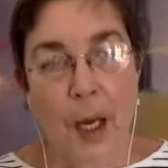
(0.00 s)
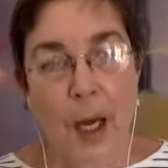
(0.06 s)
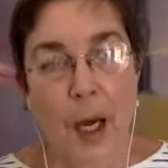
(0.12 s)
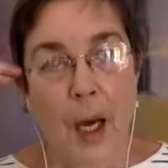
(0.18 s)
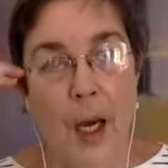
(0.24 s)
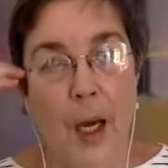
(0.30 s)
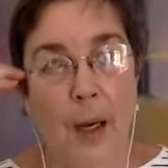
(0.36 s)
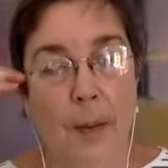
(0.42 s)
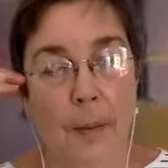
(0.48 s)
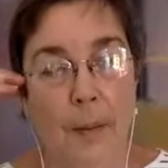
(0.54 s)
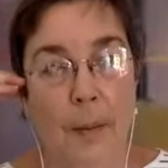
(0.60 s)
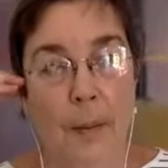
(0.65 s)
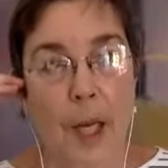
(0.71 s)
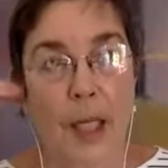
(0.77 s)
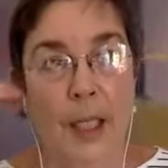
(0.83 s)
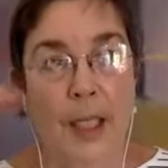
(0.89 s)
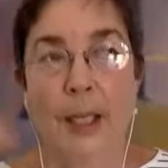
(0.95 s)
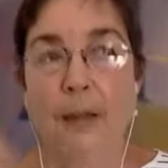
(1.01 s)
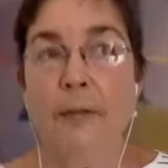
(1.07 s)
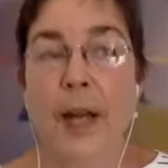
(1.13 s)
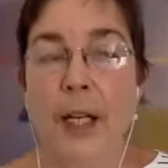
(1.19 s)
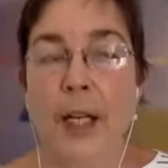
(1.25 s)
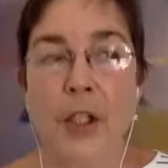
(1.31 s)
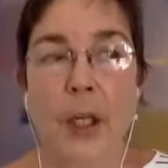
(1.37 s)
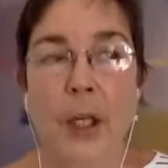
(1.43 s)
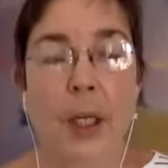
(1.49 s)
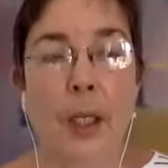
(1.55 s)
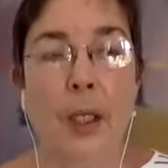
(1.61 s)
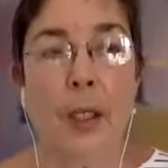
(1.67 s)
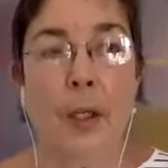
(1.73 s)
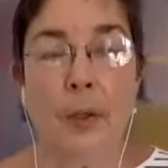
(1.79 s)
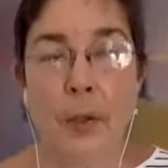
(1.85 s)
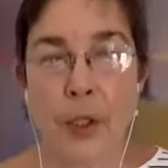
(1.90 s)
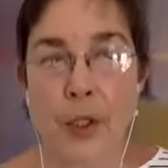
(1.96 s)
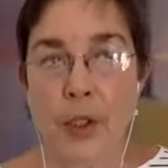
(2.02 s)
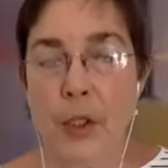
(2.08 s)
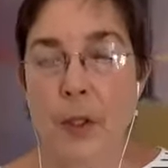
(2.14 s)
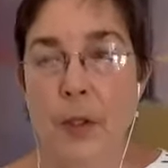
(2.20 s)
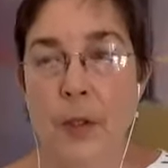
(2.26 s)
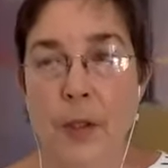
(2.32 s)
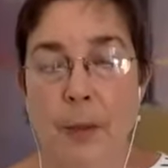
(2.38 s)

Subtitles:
An evangelical Christian,